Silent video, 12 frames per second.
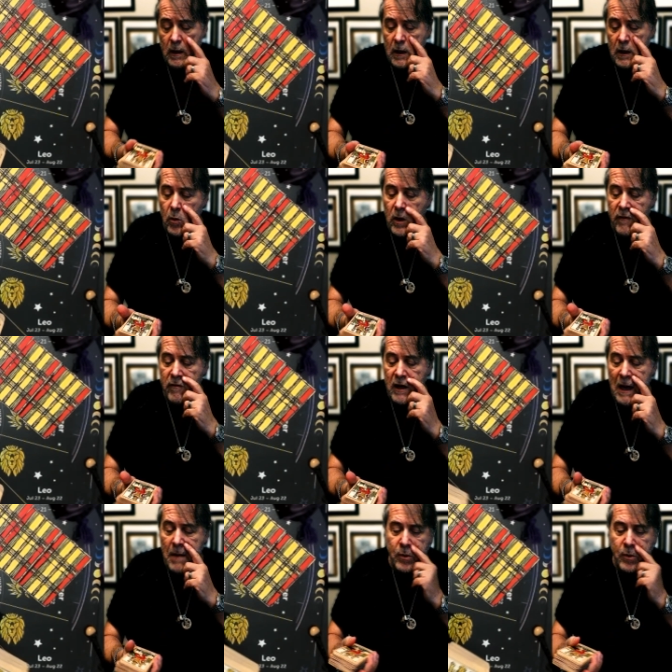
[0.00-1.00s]
here we have an
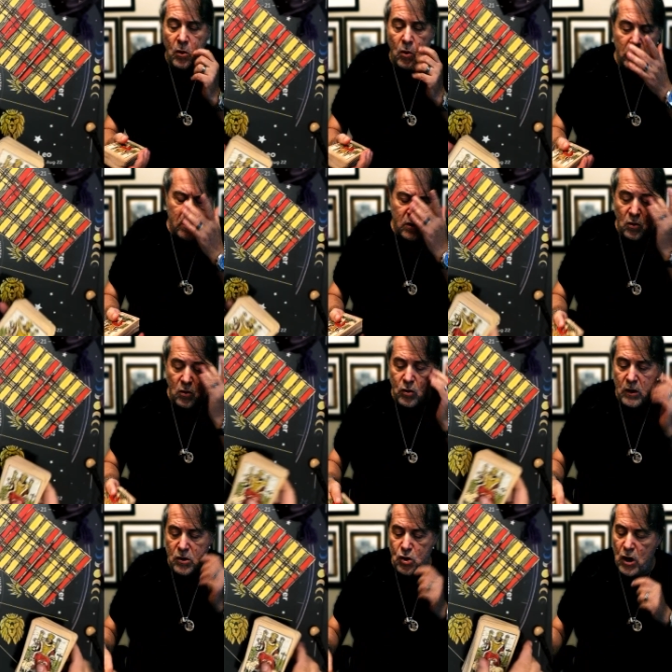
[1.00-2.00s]
Emperor, which is also a
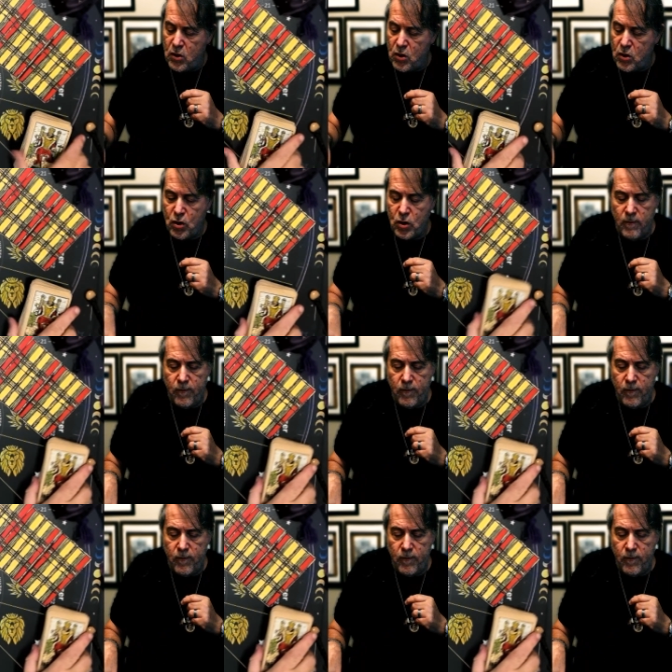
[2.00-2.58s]
judge.